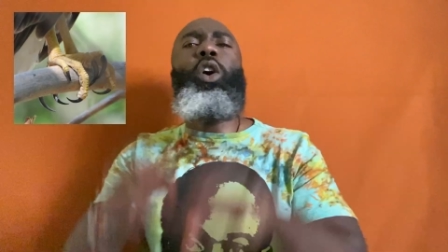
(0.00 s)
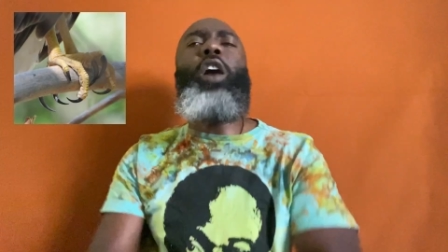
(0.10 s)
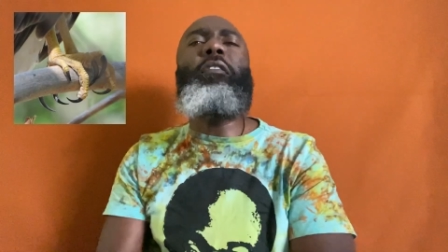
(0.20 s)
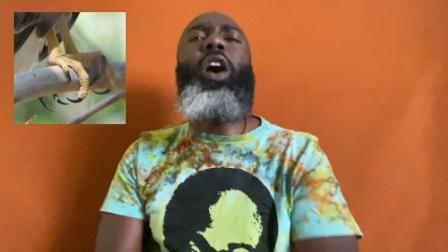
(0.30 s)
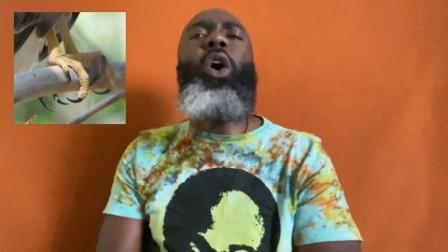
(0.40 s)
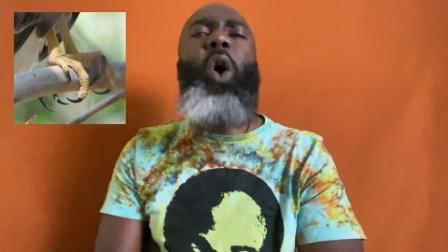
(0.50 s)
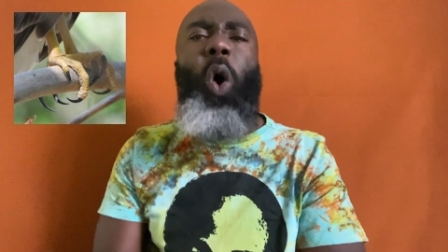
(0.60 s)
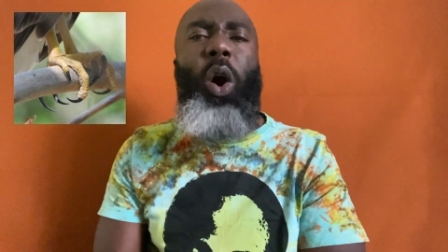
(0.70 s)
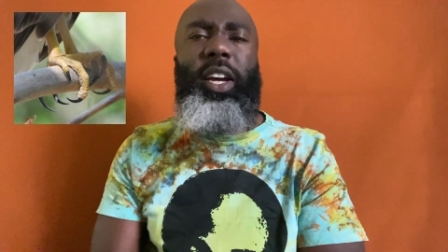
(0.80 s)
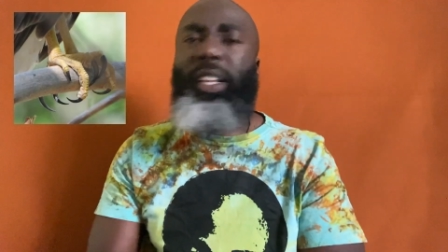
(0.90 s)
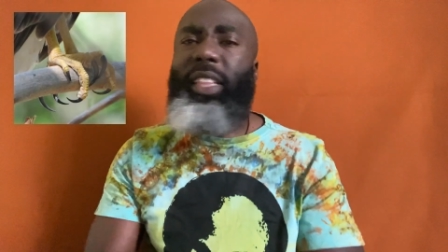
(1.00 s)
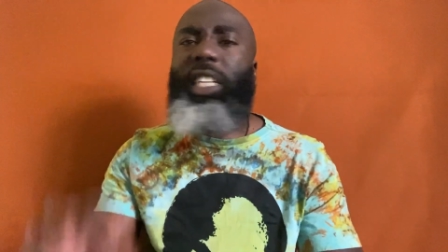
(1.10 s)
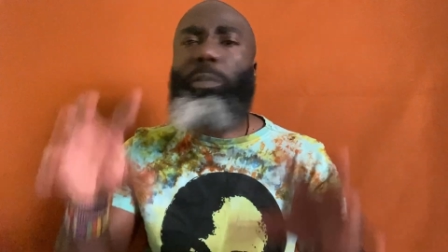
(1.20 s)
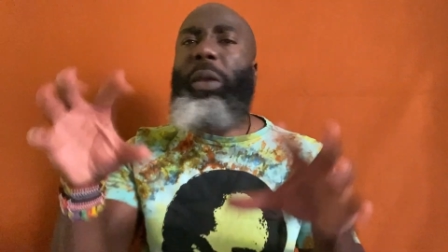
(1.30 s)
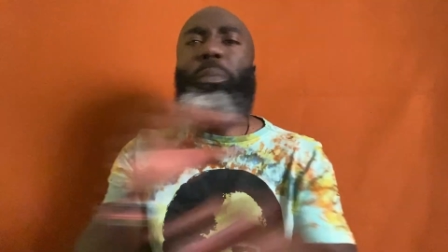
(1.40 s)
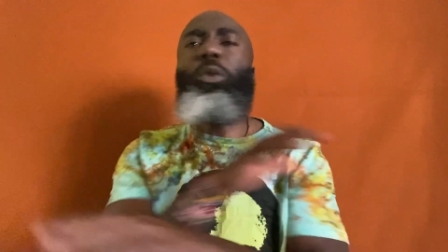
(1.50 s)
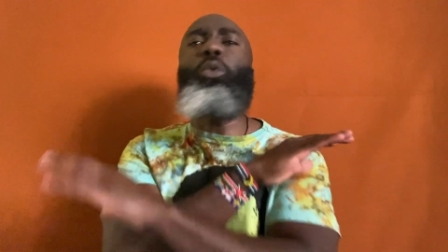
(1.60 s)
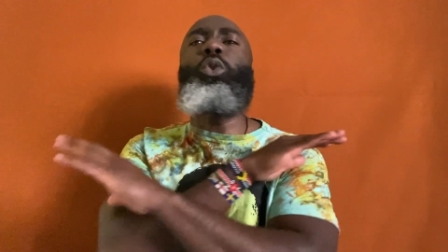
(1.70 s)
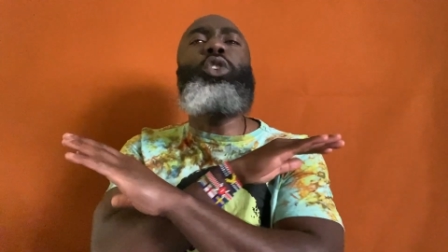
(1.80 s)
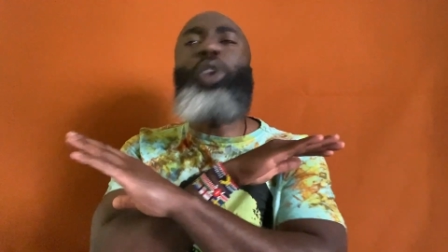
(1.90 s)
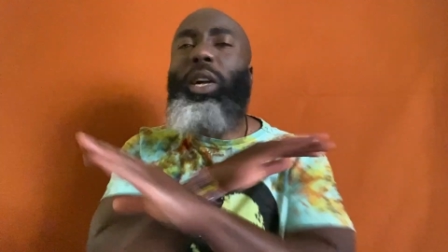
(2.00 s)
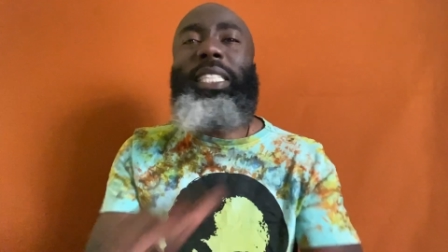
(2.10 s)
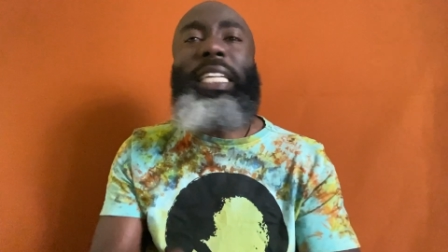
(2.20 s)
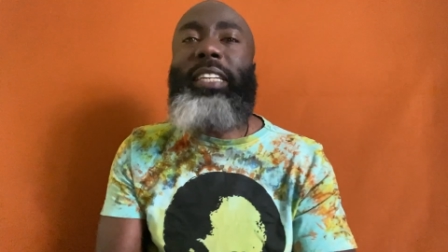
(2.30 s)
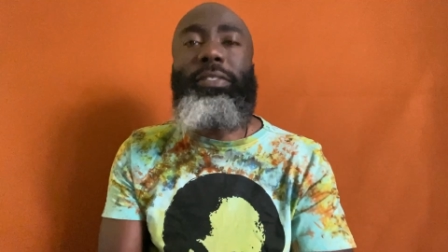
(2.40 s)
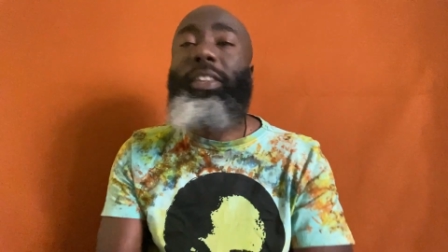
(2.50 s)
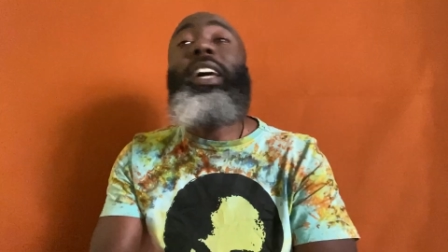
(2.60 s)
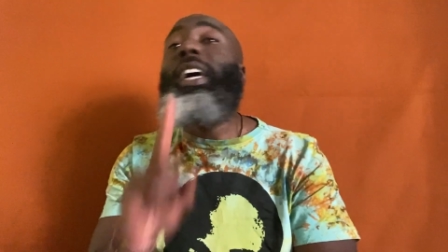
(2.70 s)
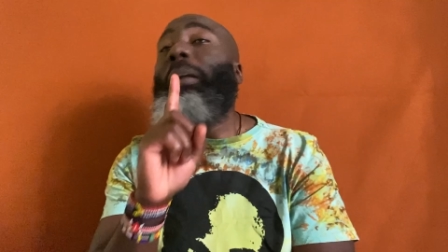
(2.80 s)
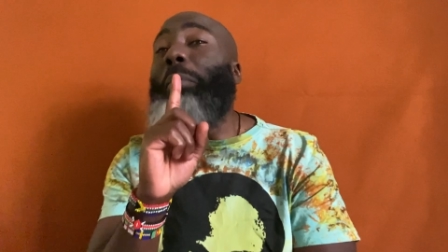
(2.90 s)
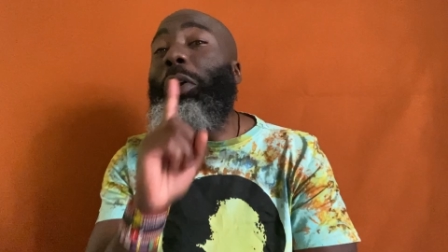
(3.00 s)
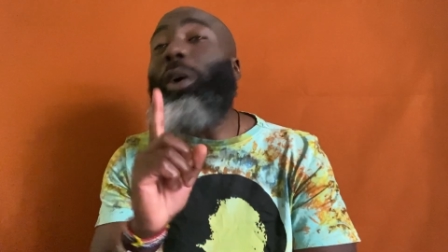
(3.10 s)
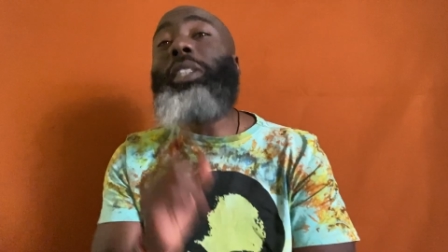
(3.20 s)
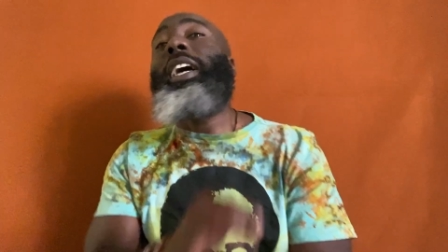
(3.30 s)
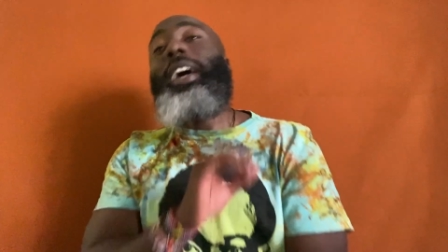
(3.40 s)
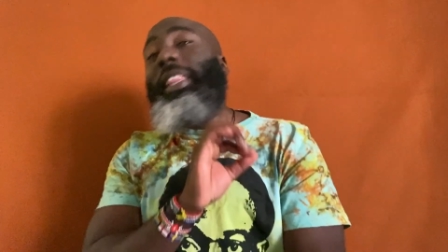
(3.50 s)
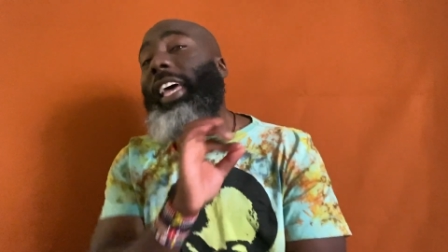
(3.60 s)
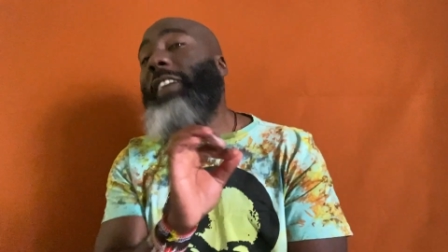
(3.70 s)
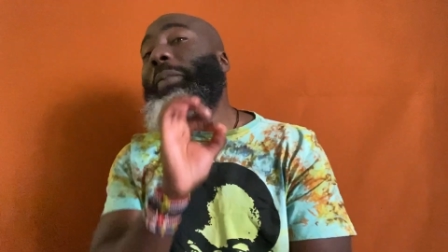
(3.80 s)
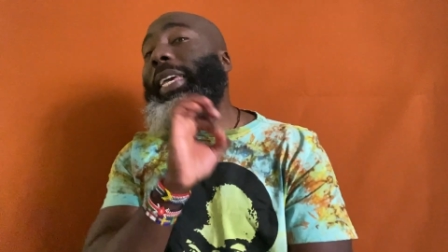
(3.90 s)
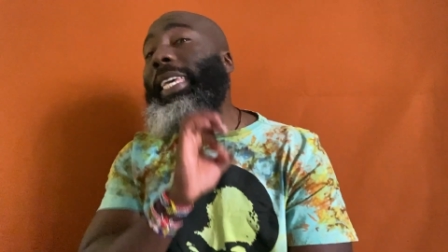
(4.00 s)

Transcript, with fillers: of a hawk. These people will not leave because they've been